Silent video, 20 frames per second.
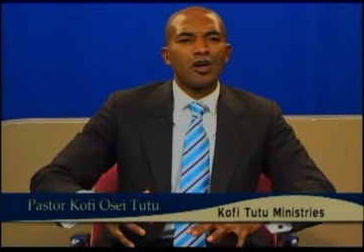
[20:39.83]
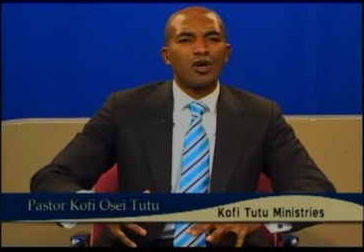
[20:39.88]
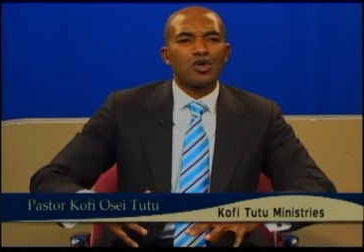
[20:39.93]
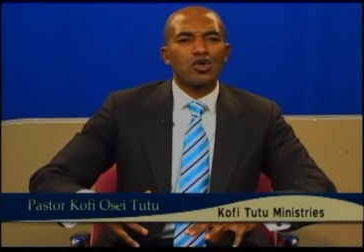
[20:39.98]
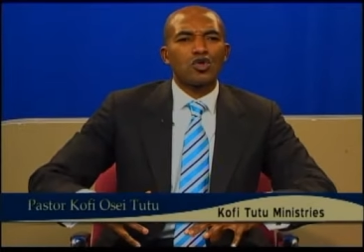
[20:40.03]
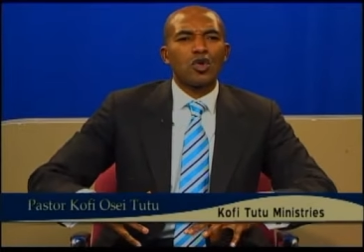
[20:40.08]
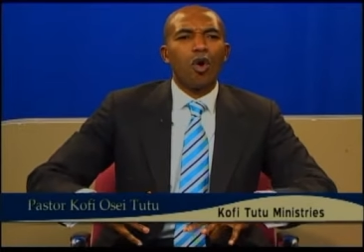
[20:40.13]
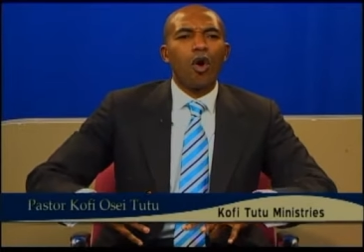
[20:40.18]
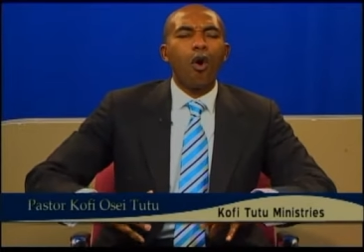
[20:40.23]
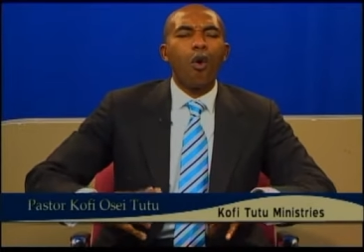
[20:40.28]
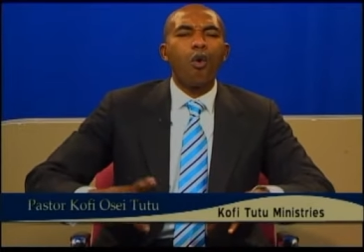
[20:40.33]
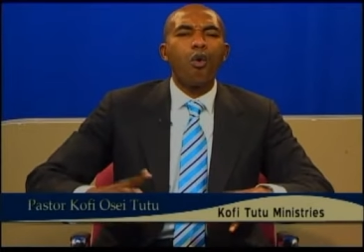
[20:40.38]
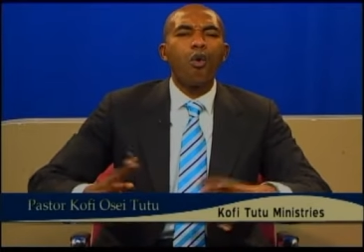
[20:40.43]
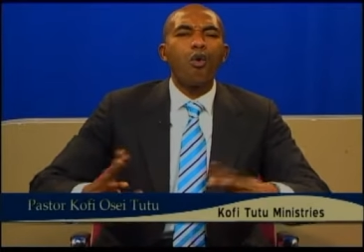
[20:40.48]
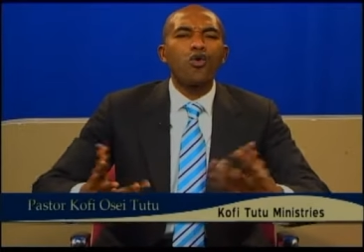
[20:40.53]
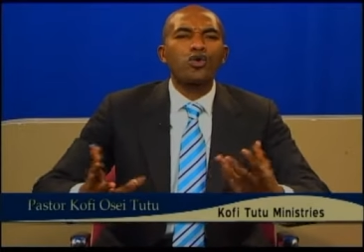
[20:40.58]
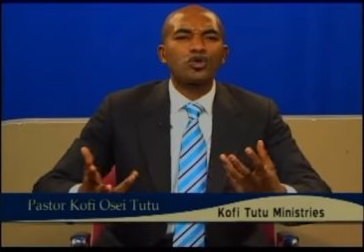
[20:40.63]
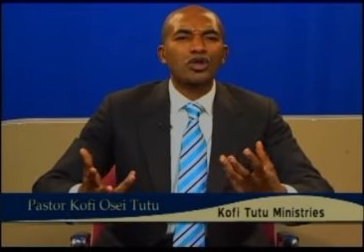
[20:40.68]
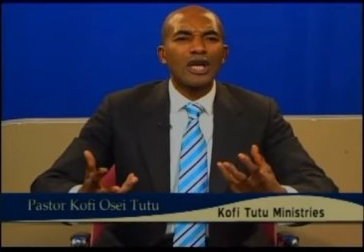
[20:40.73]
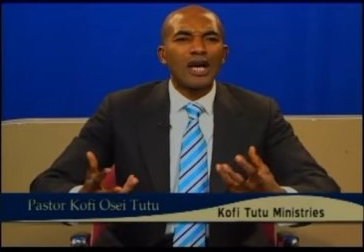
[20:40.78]
so
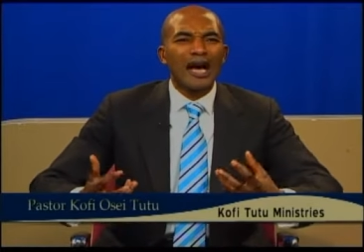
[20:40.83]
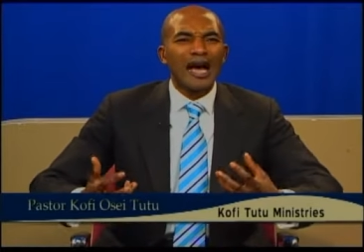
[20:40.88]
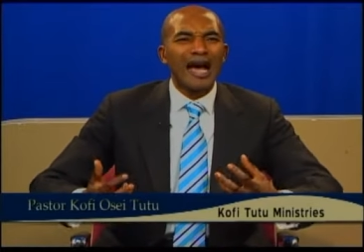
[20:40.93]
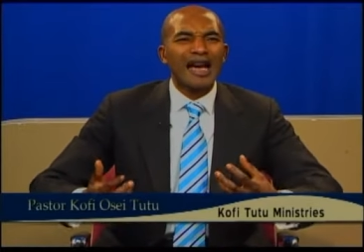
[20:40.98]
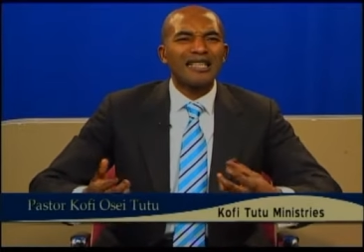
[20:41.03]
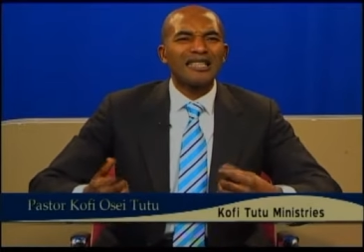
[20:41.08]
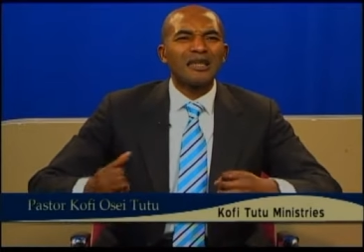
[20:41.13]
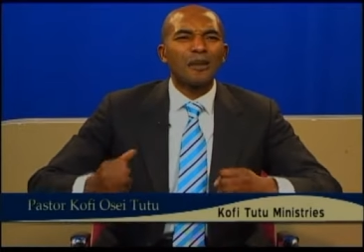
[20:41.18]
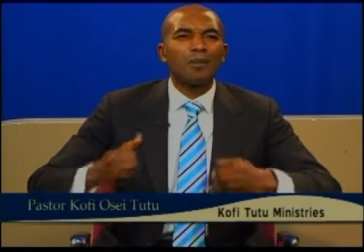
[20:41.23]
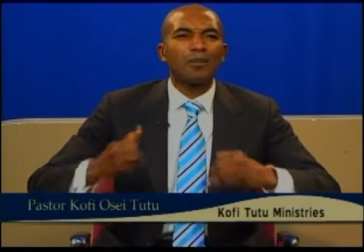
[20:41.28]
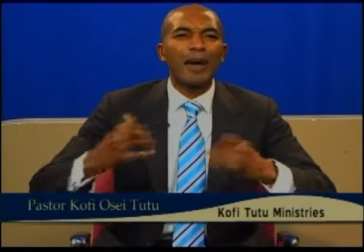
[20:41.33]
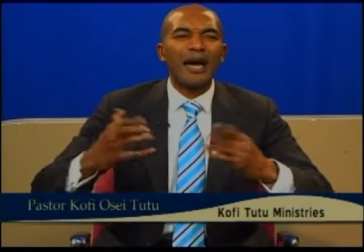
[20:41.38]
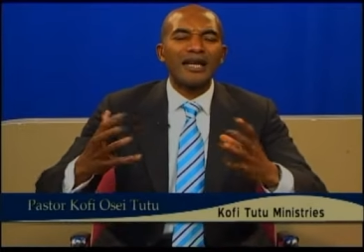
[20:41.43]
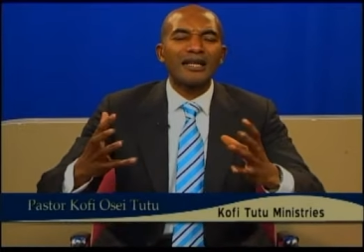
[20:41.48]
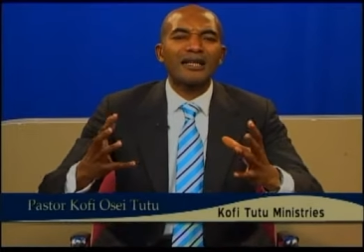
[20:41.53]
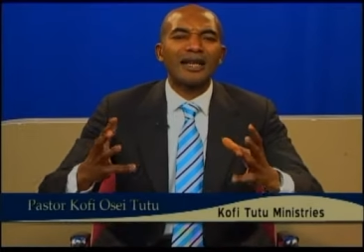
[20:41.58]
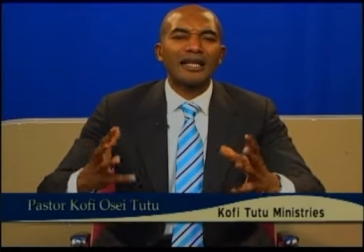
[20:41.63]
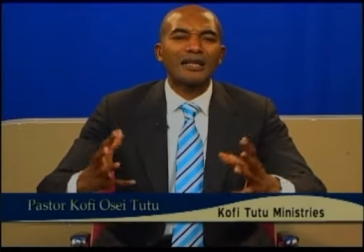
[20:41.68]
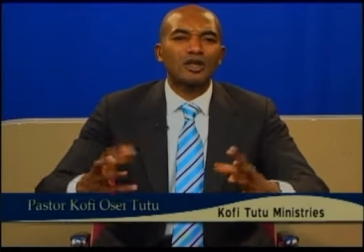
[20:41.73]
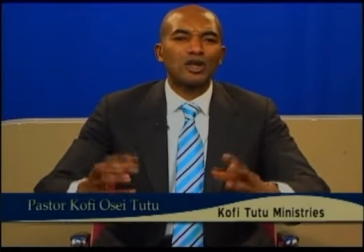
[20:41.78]
hooked and
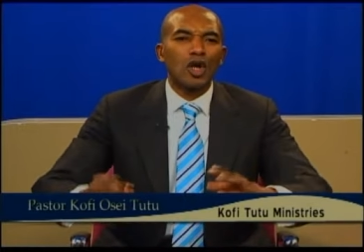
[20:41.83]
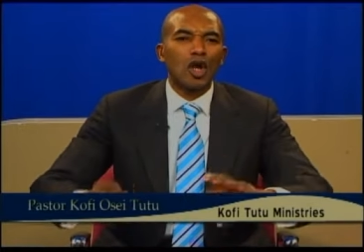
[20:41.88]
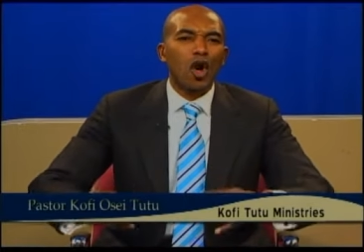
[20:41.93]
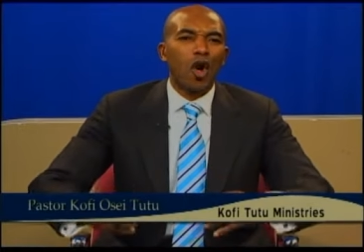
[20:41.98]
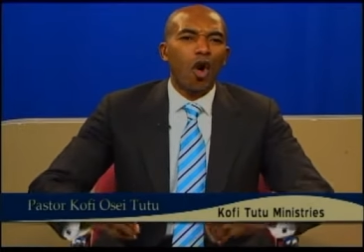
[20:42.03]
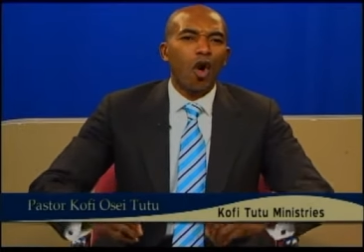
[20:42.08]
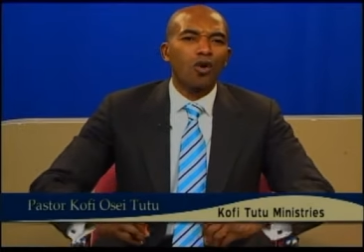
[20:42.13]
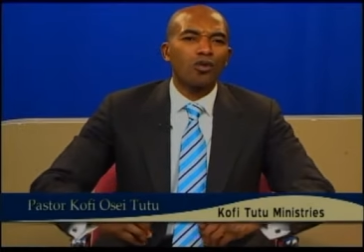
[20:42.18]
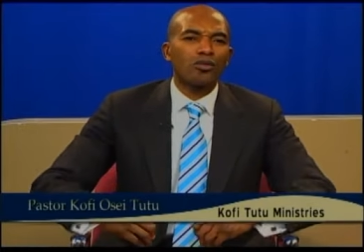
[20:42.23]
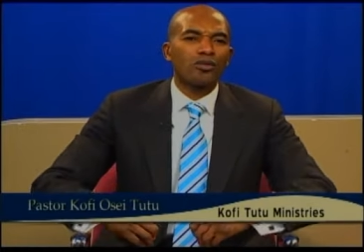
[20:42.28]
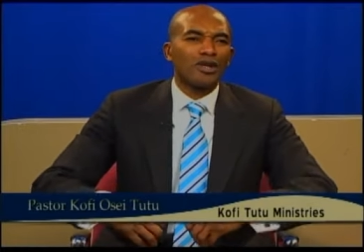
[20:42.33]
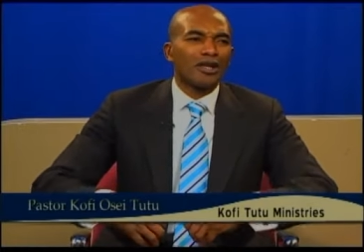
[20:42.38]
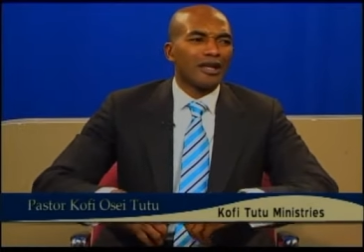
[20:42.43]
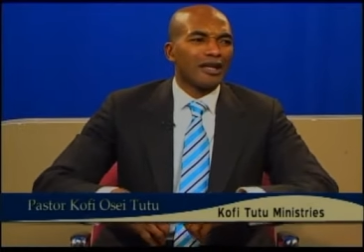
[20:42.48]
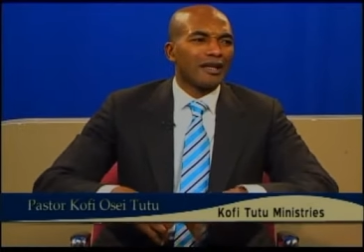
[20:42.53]
dependent on